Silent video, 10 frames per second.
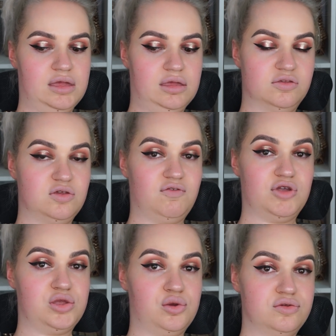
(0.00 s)
So a
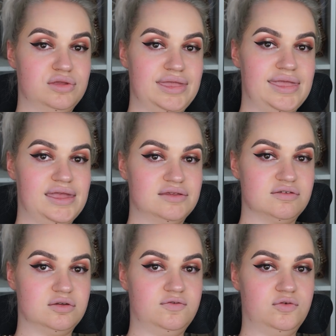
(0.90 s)
very good kit
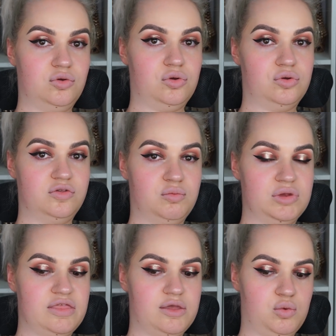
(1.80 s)
for
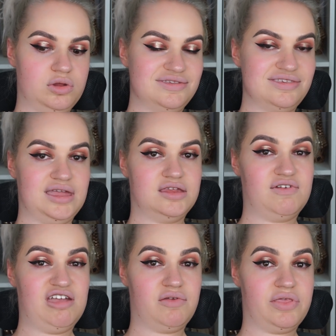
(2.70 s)
somebody that wants kind
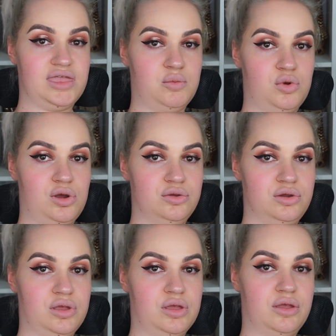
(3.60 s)
of everything in
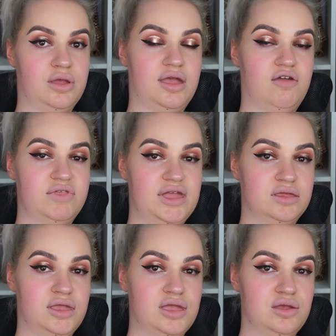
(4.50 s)
one. I've
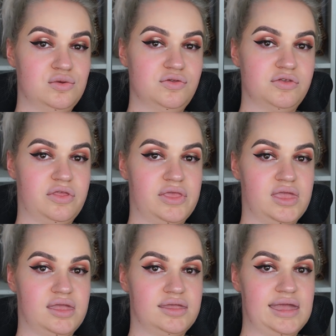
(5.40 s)
then used
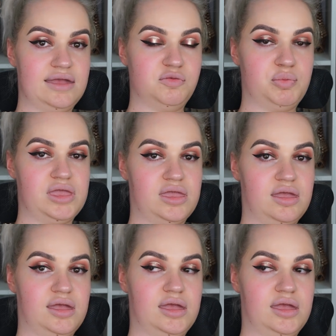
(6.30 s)
the Gatsby